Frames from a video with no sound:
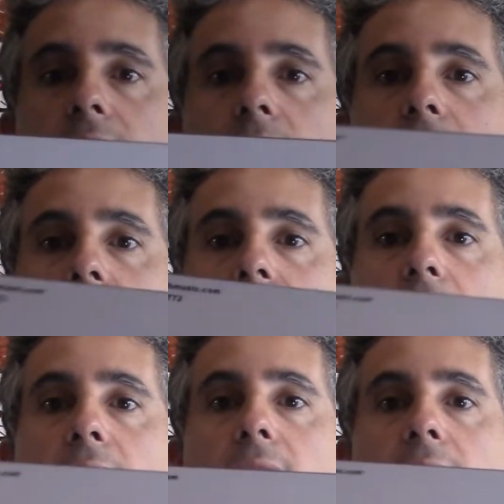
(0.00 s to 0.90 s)
So I know
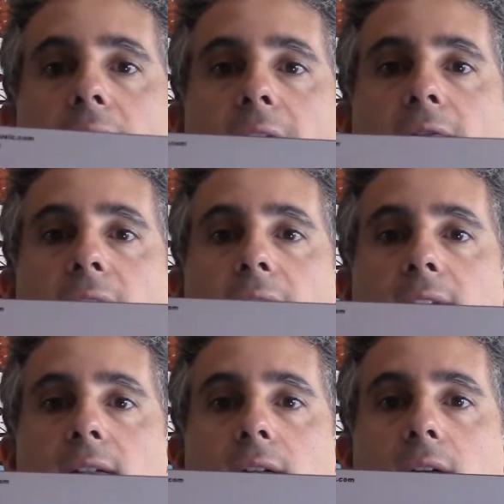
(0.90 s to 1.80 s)
that that
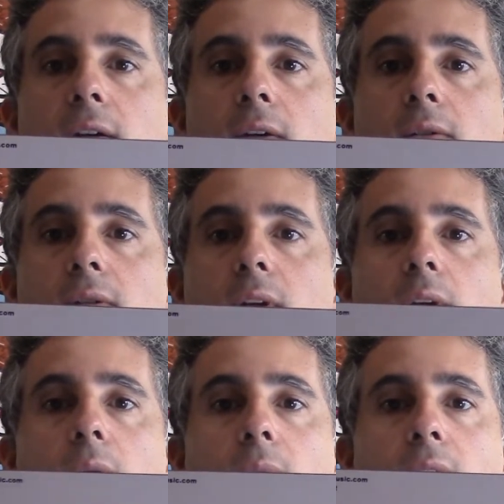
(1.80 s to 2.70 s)
flat goes
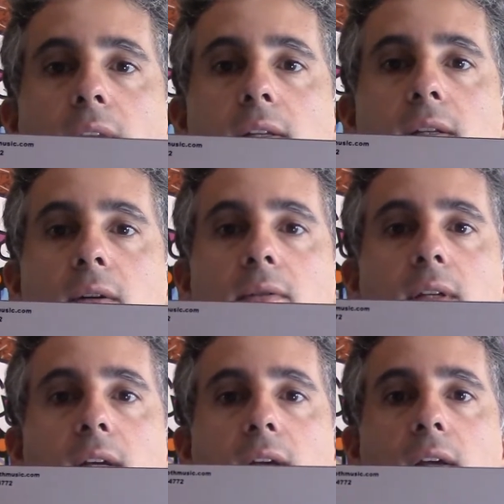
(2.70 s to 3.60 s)
with this note,
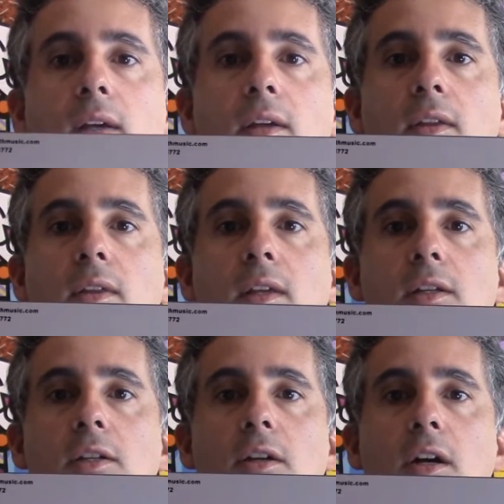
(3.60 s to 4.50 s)
this
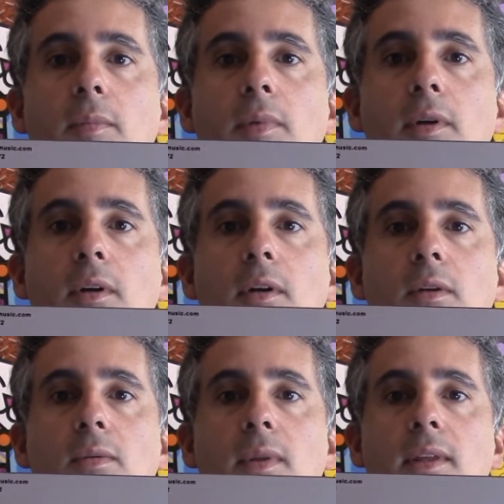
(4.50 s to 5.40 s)
sharp
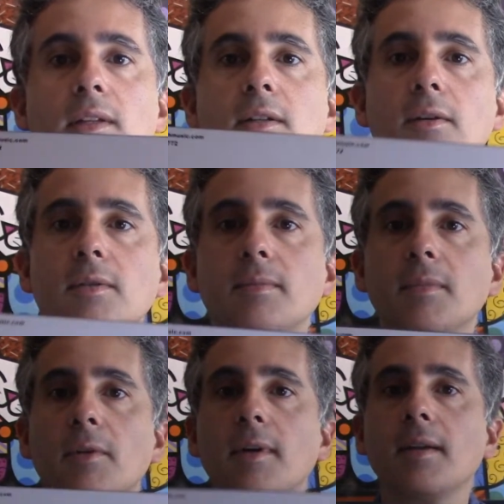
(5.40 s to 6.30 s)
goes with this note.
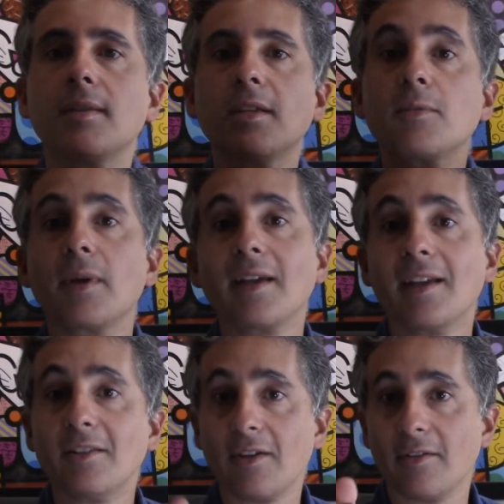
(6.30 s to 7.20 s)
Alright, this way
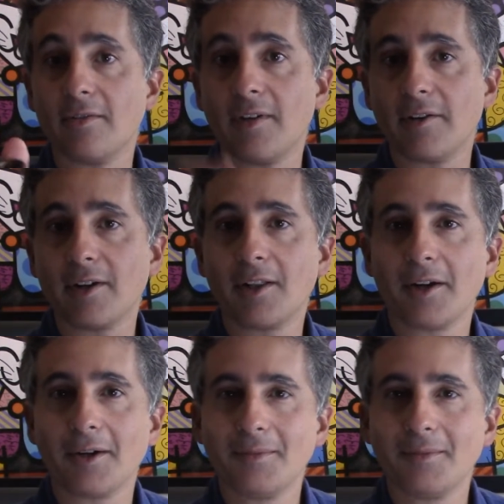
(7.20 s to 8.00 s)
it's very clear.